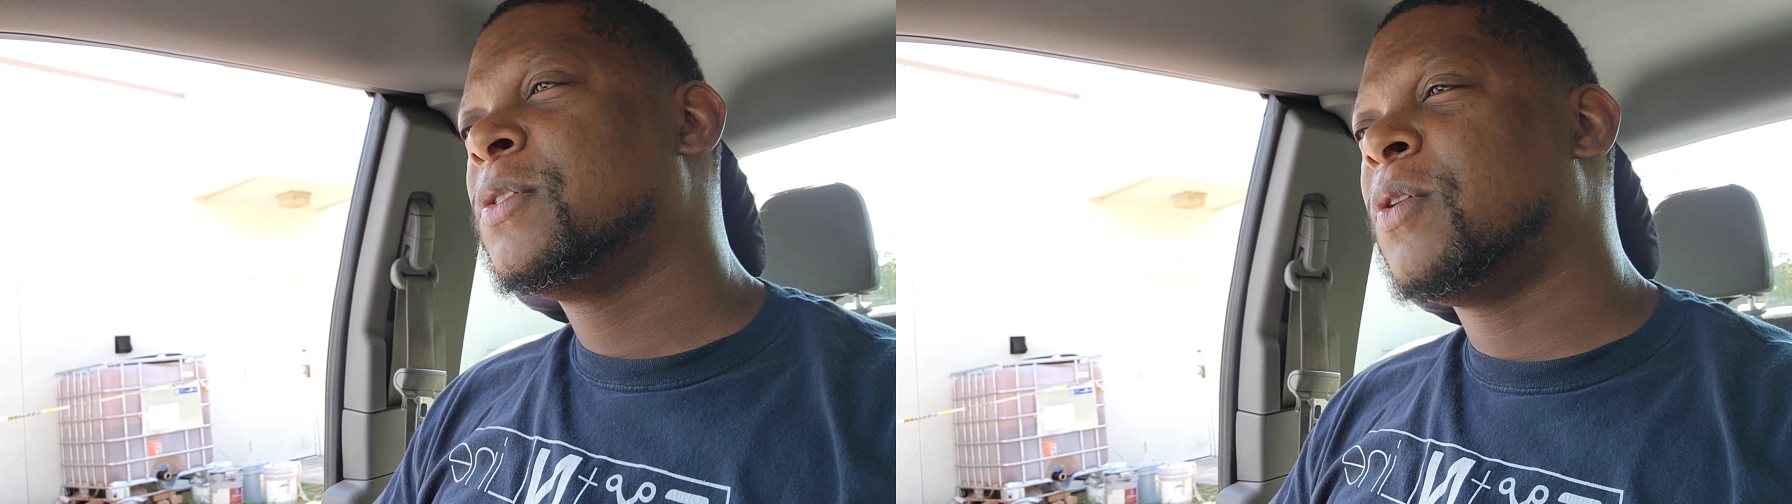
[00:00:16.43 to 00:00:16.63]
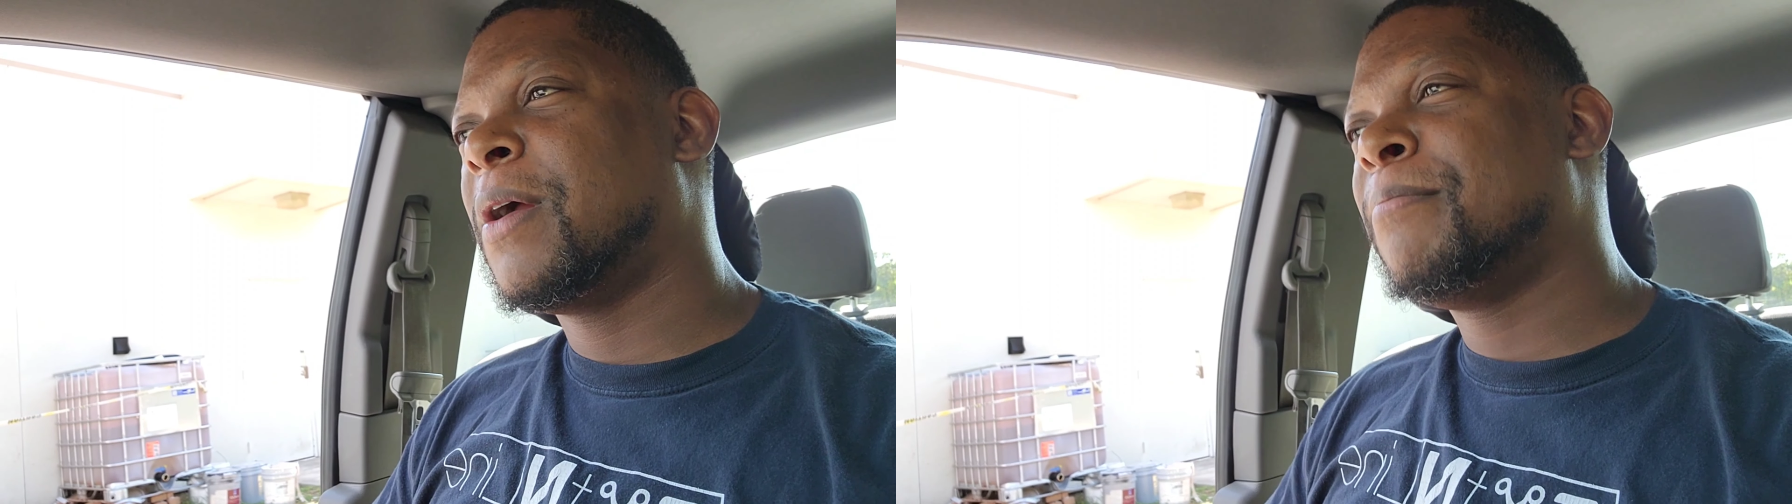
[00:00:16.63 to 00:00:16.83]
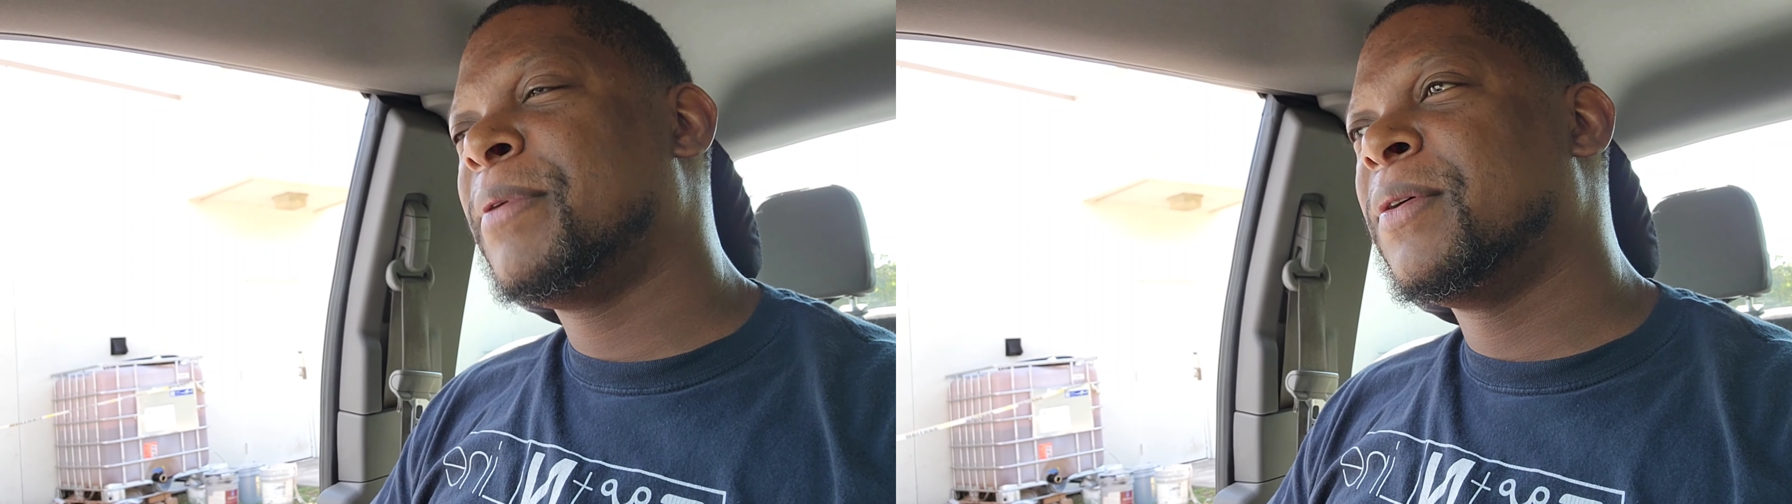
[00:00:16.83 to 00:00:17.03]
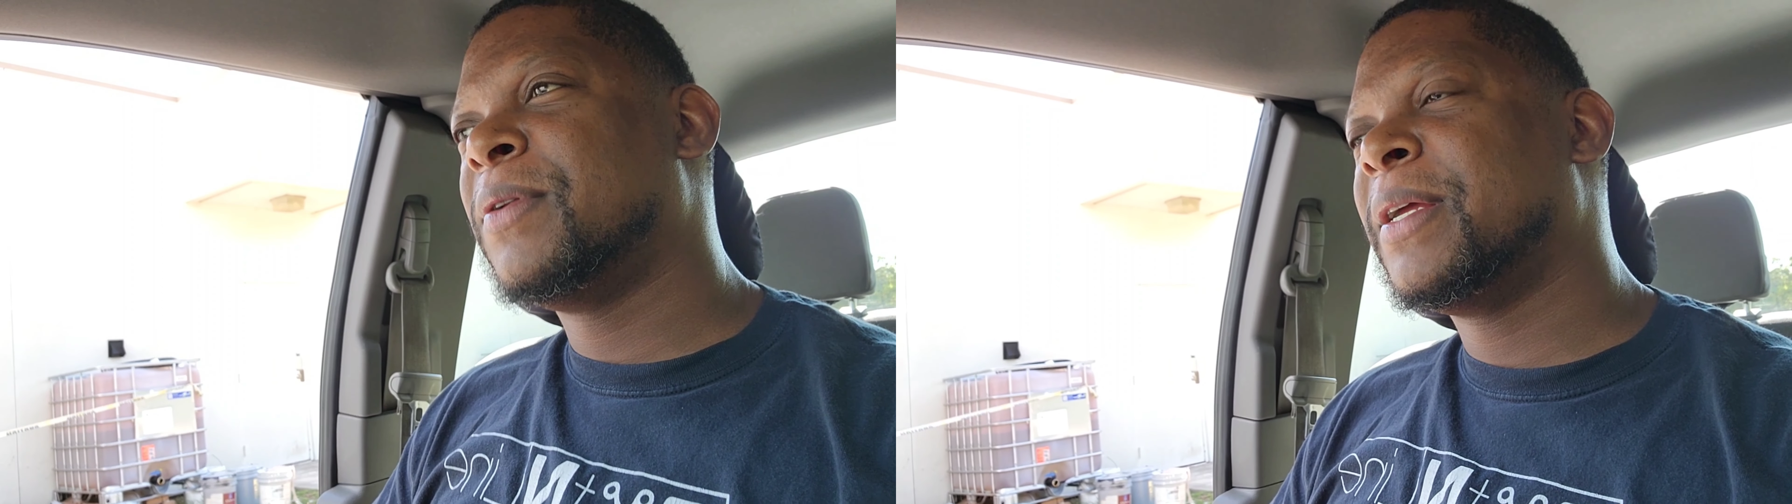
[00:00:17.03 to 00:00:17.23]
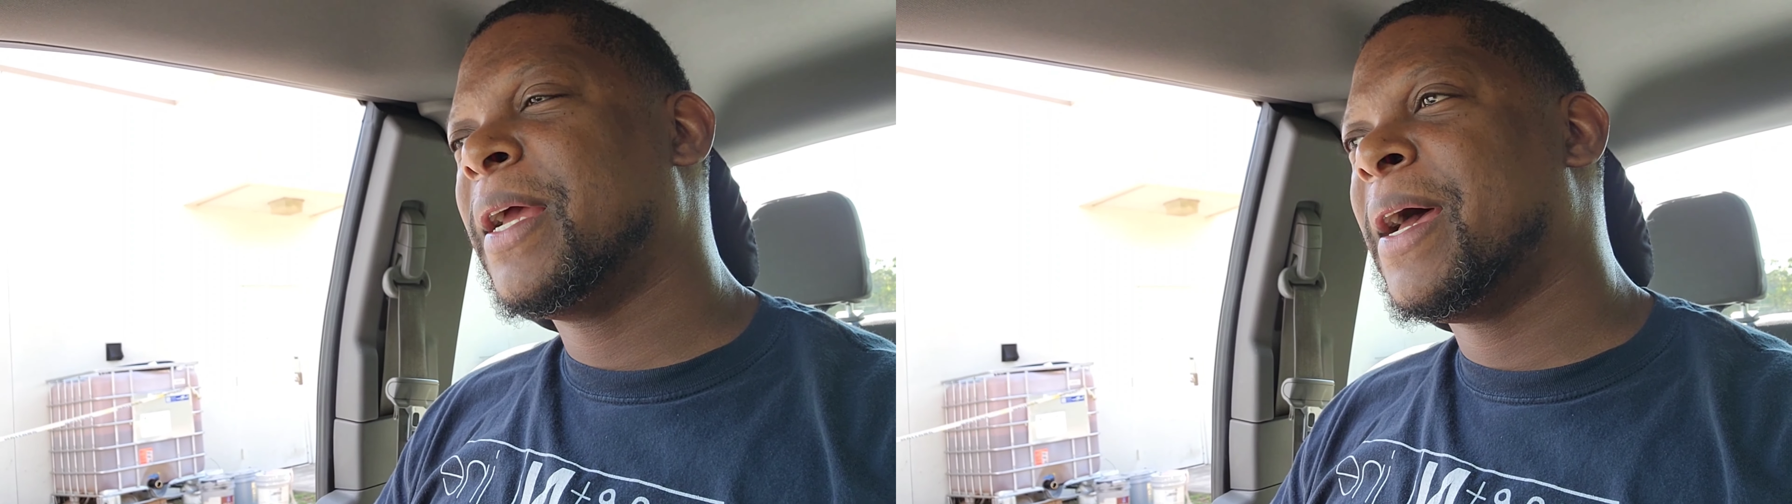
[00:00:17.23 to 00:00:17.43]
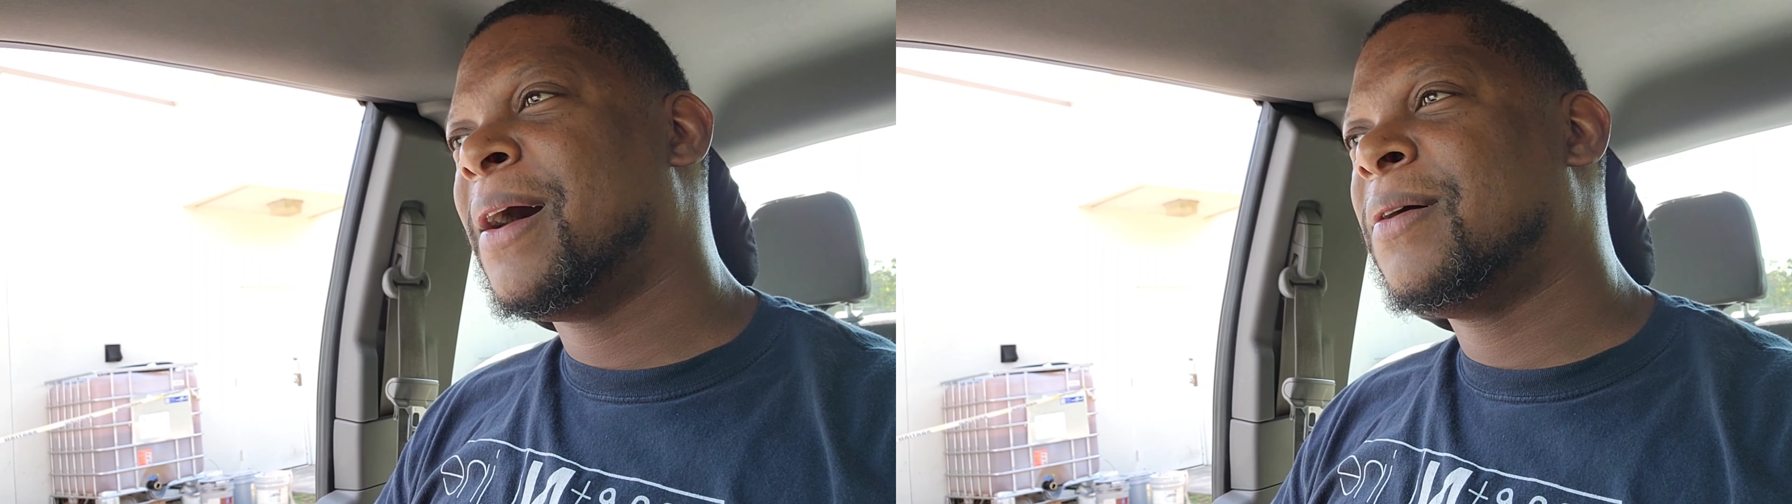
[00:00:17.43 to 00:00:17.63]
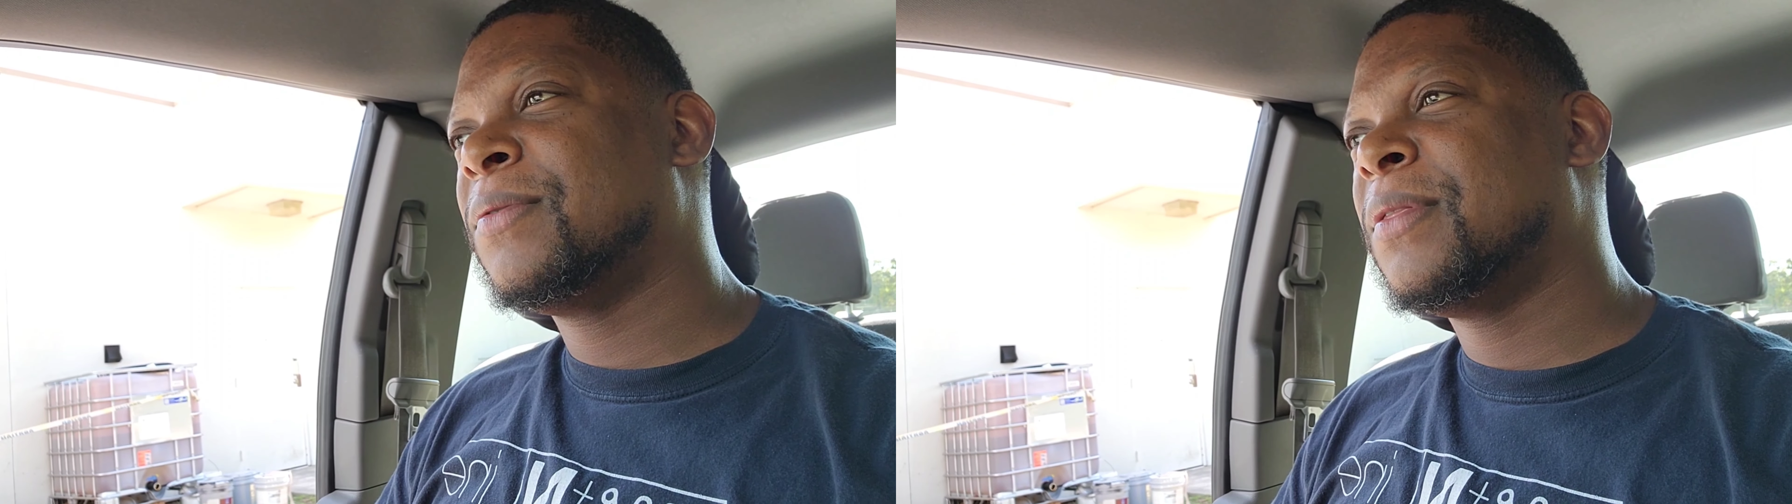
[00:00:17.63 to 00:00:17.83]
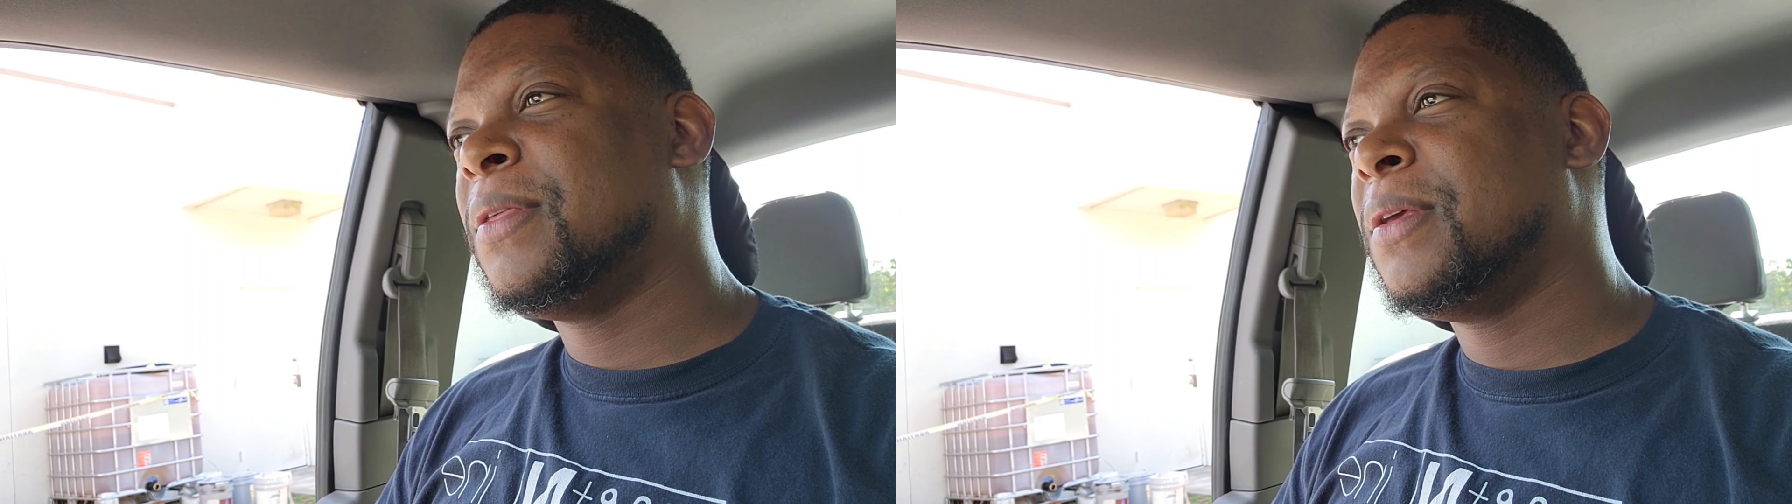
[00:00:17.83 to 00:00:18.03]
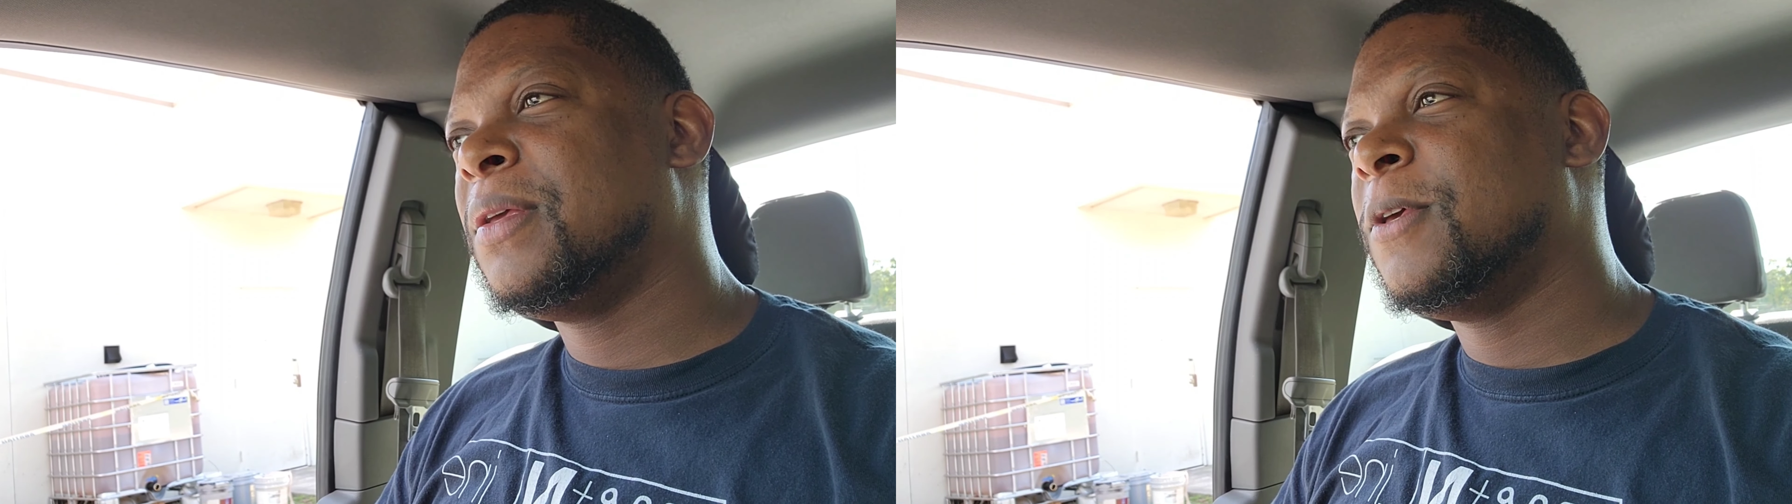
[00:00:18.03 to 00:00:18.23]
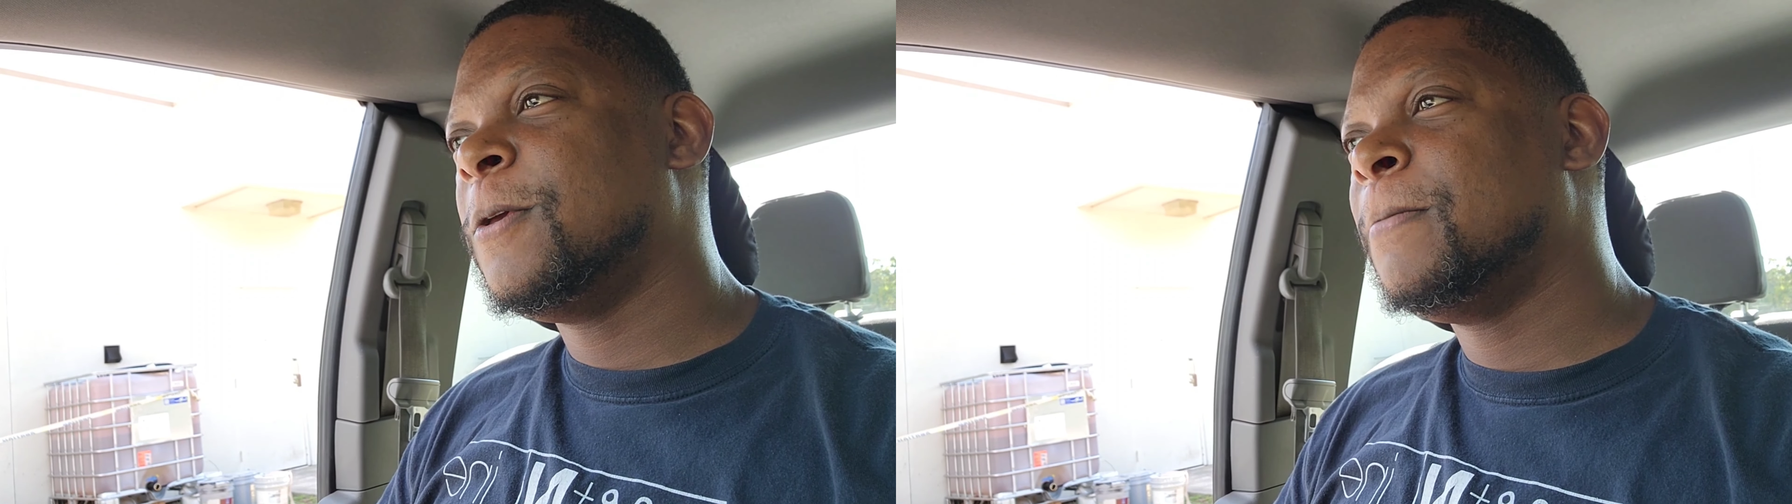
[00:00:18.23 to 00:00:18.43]
start building out
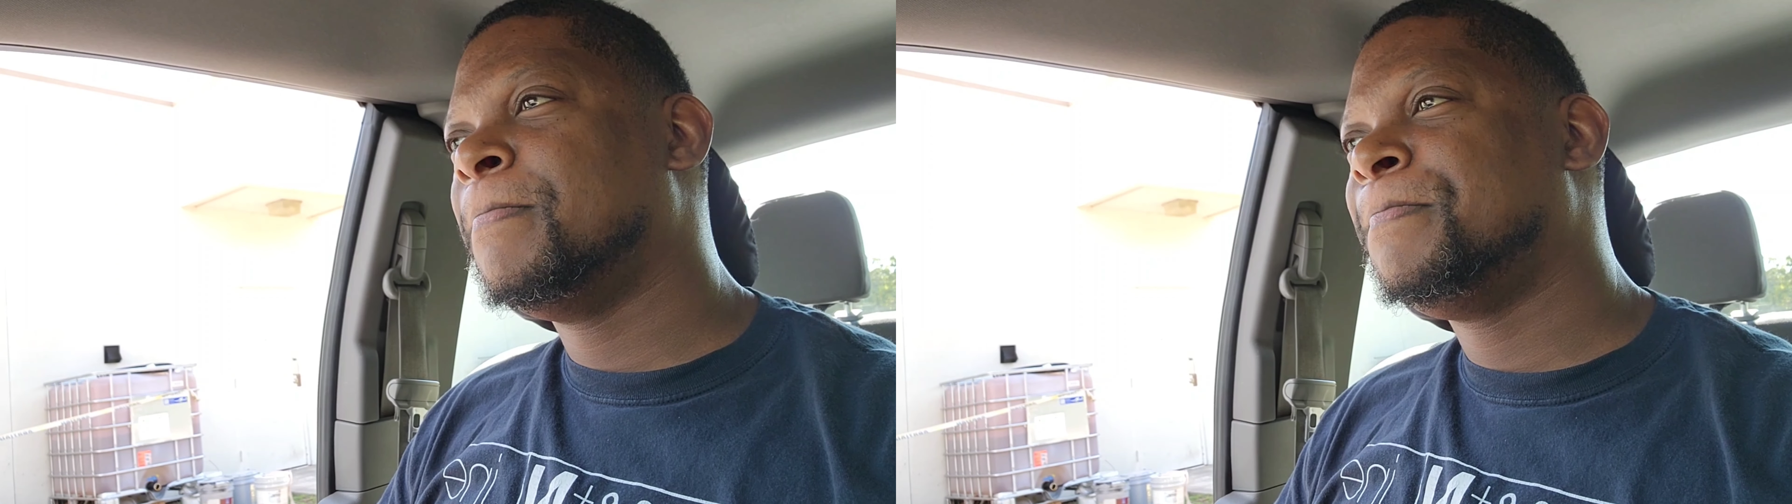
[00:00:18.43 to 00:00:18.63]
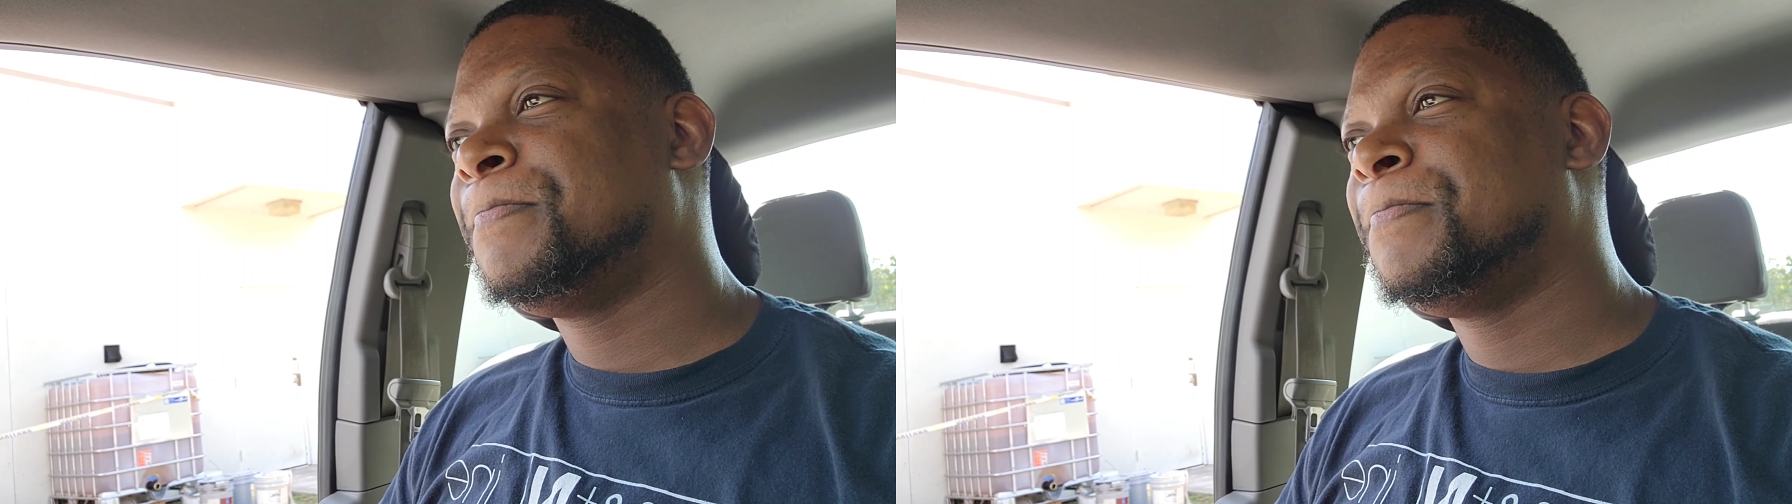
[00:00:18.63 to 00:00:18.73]
the